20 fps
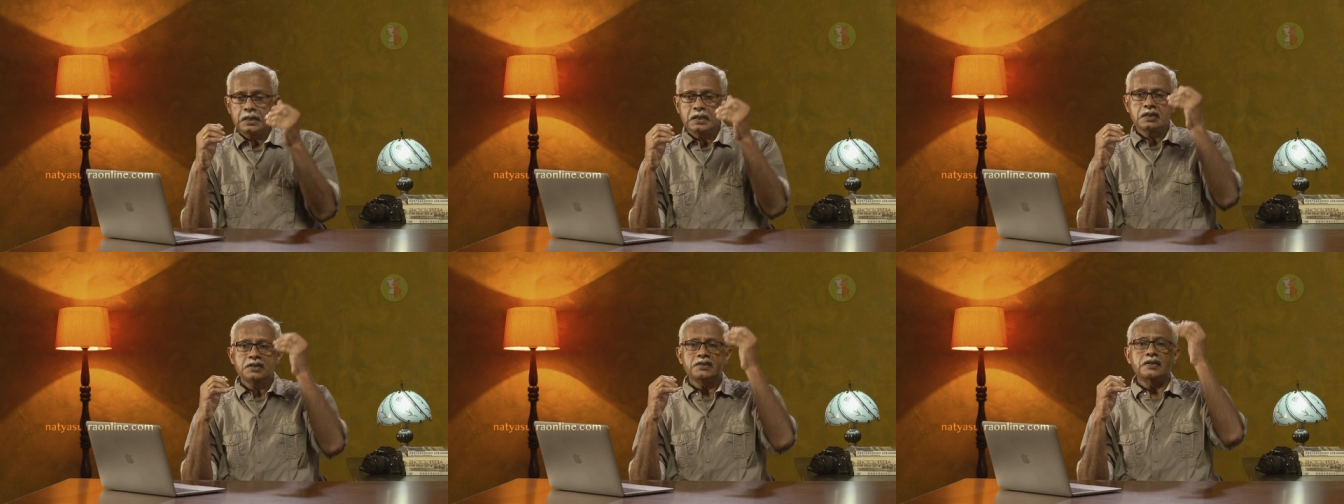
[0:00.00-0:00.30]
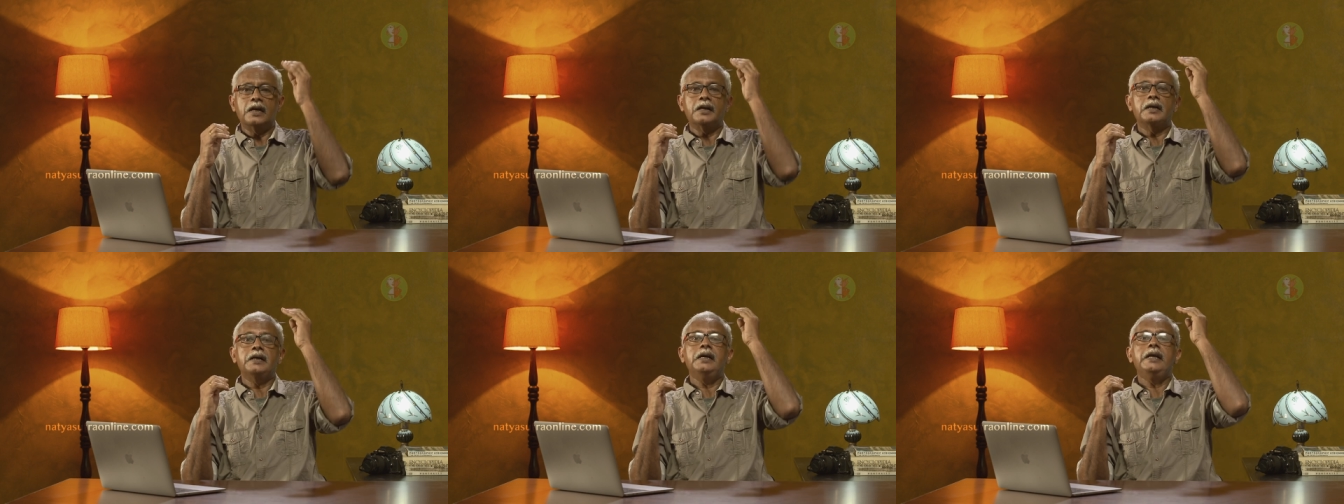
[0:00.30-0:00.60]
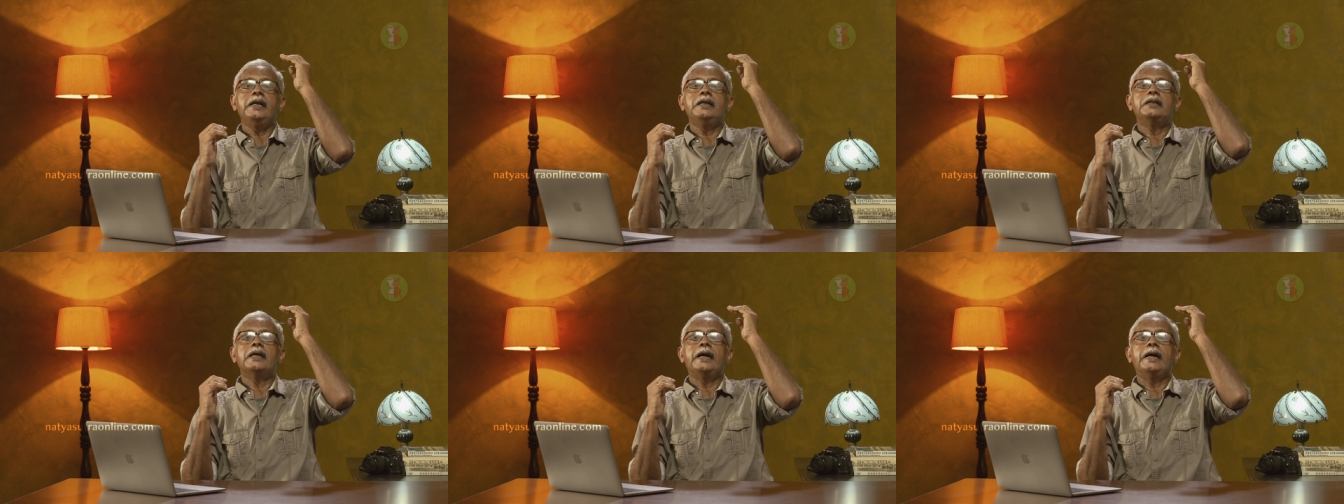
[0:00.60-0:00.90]

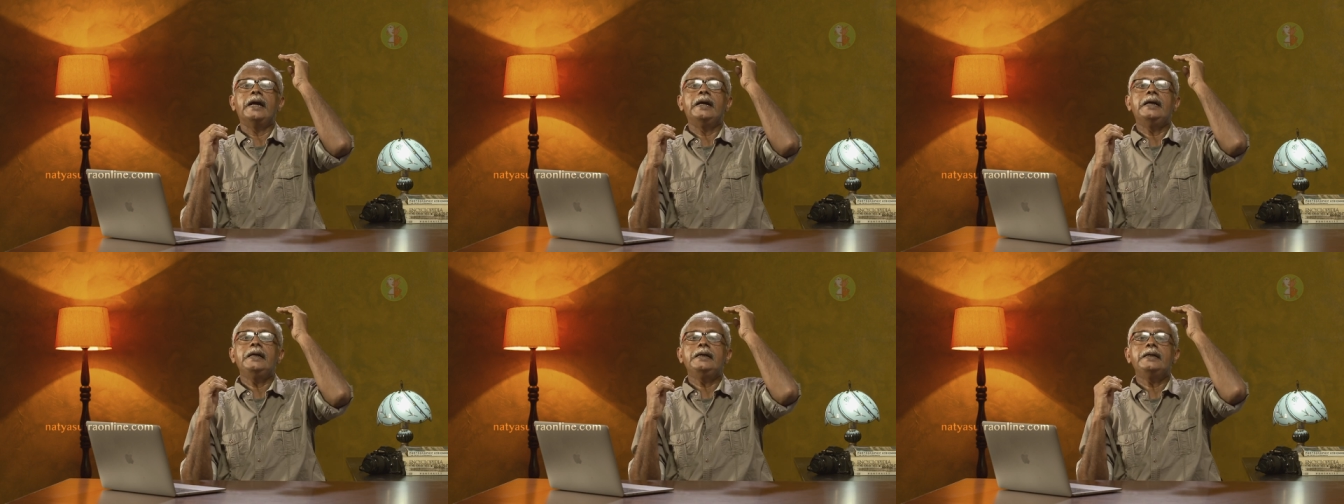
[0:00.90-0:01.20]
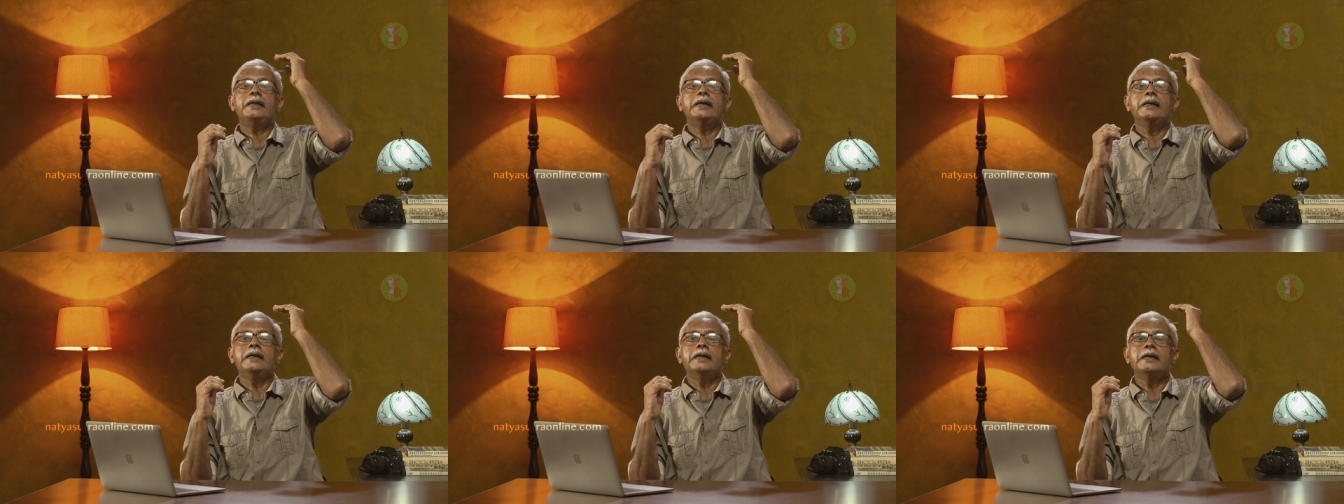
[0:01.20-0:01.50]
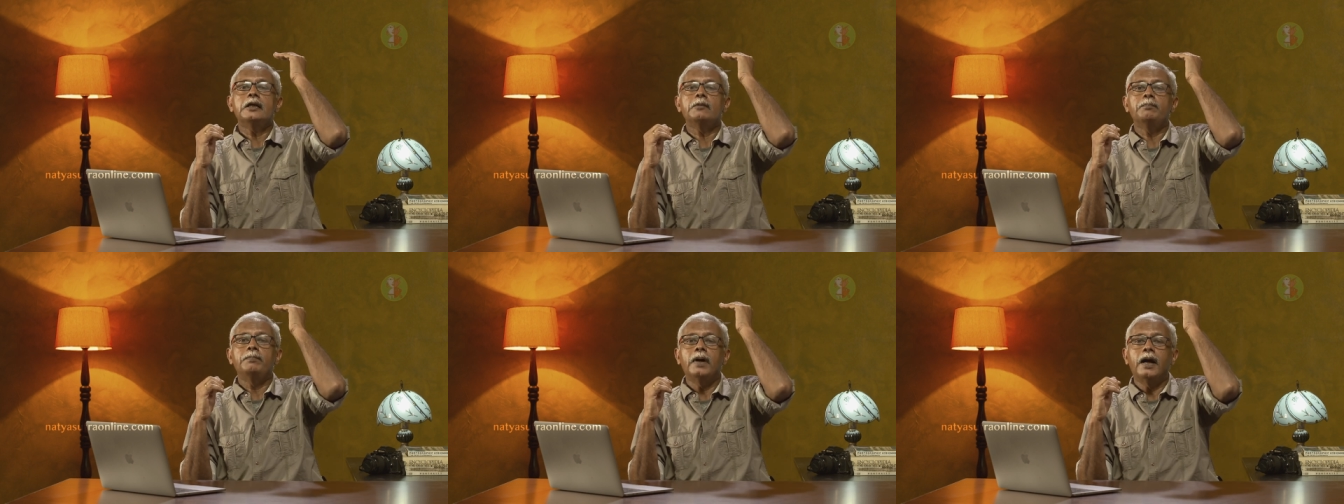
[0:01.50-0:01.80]
suddenly the
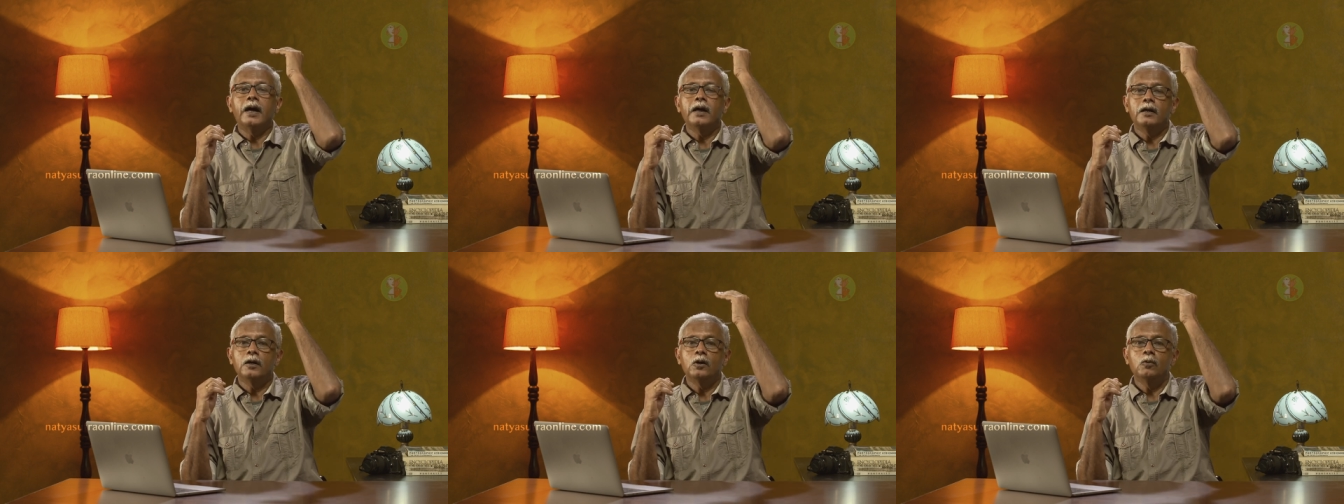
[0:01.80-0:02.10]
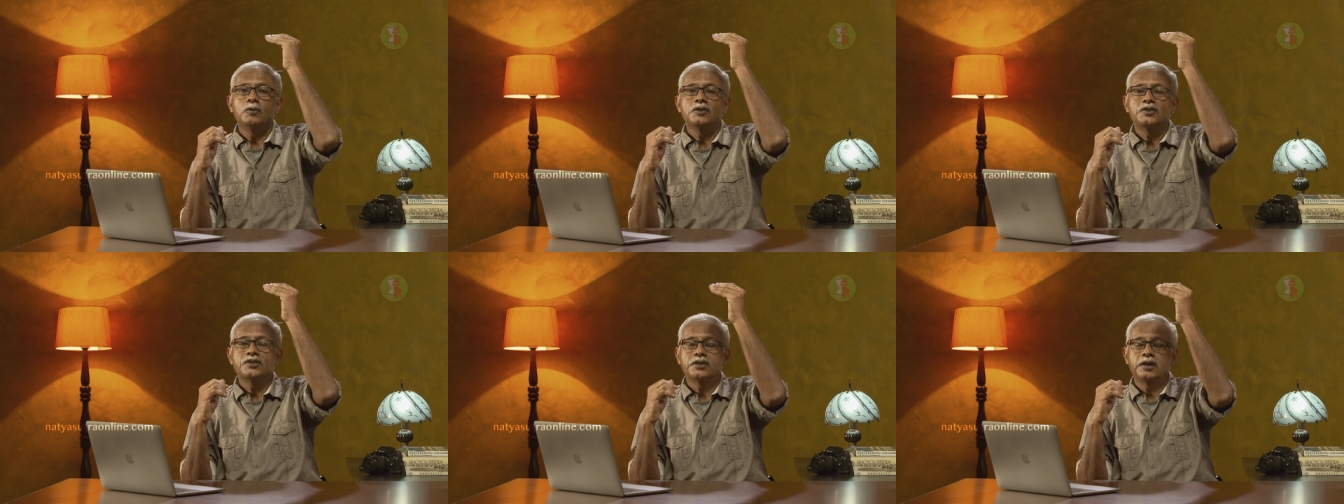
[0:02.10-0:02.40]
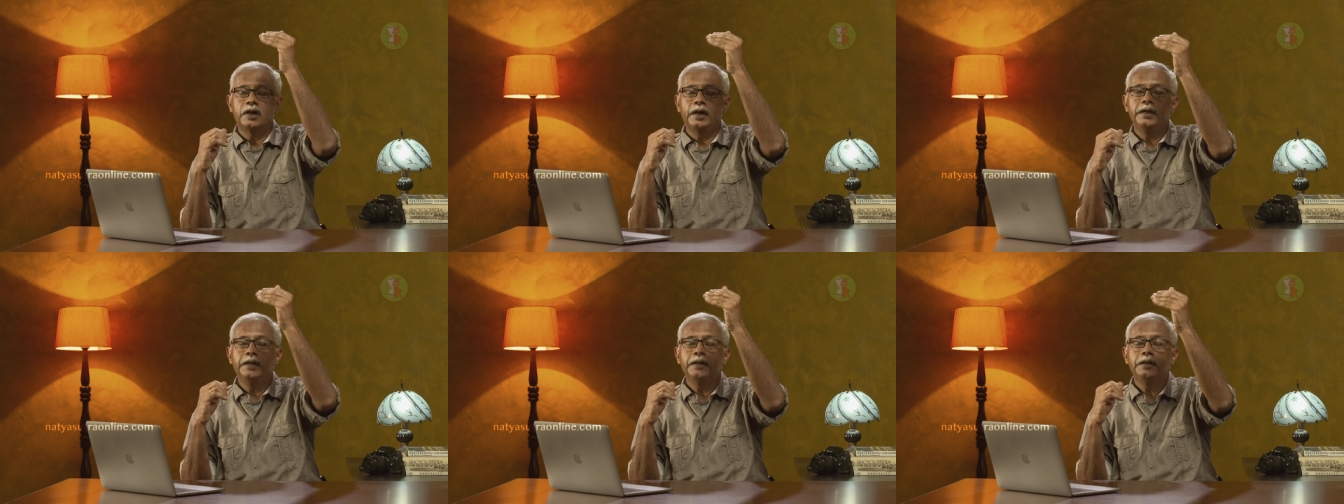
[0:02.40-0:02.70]
entire background
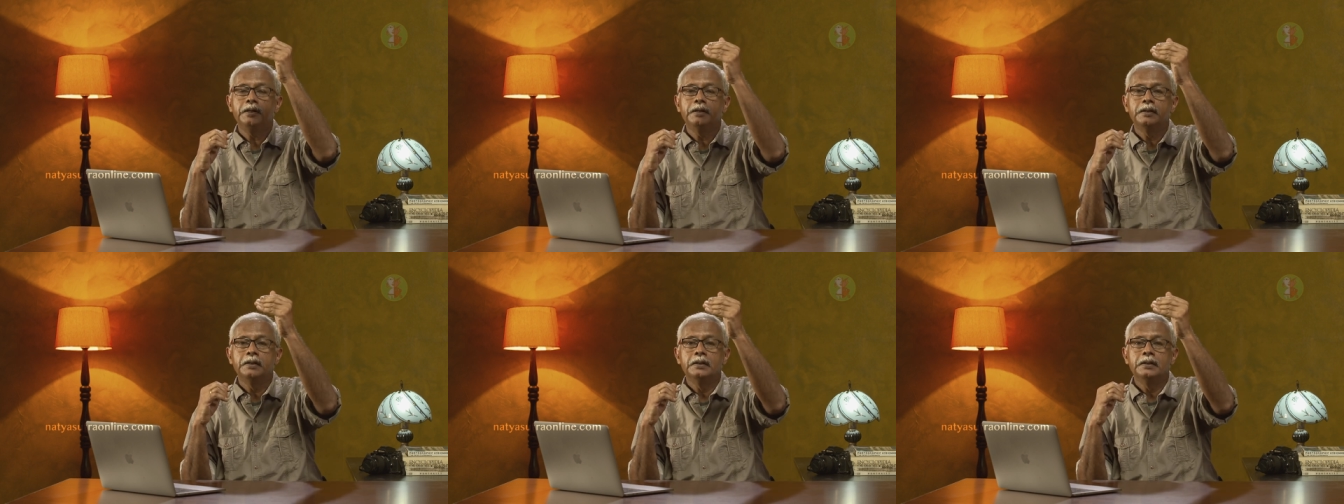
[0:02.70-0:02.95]
sky